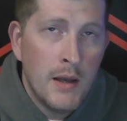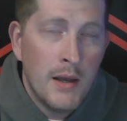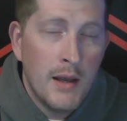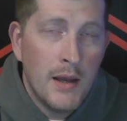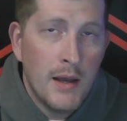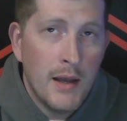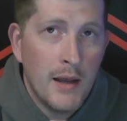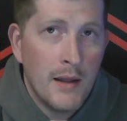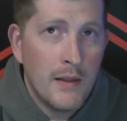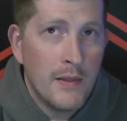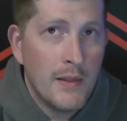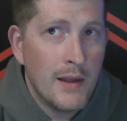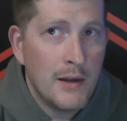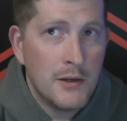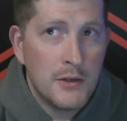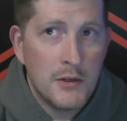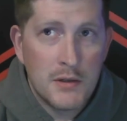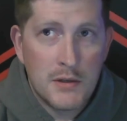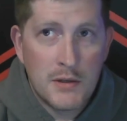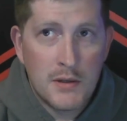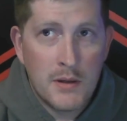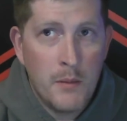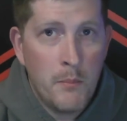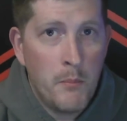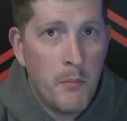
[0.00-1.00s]
and they
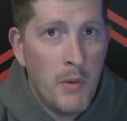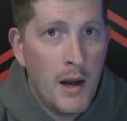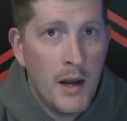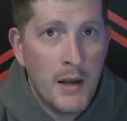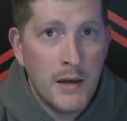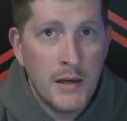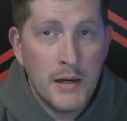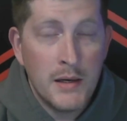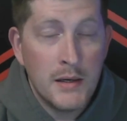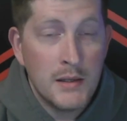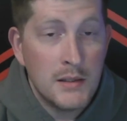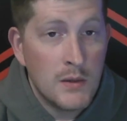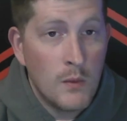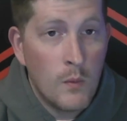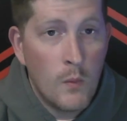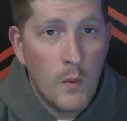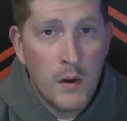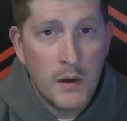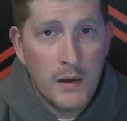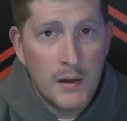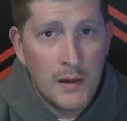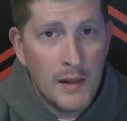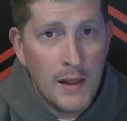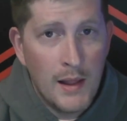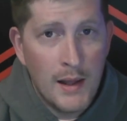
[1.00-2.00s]
just combined it into
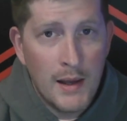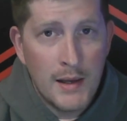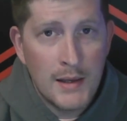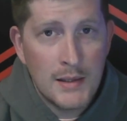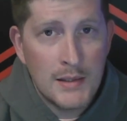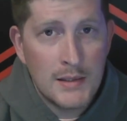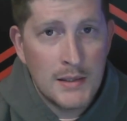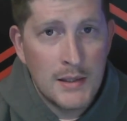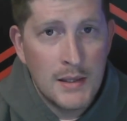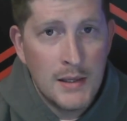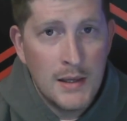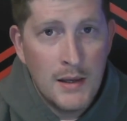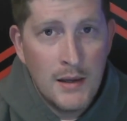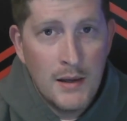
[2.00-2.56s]
one class.